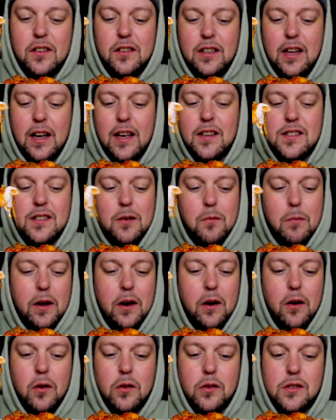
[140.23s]
diced
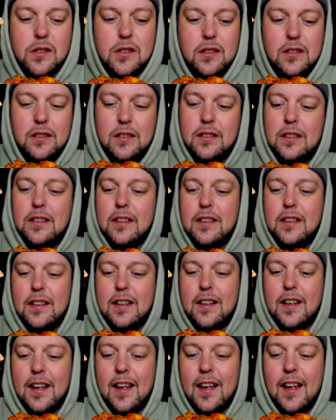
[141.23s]
tomatoes,
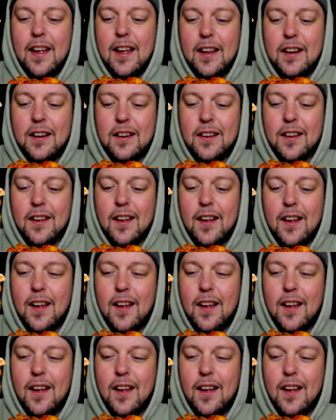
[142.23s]
and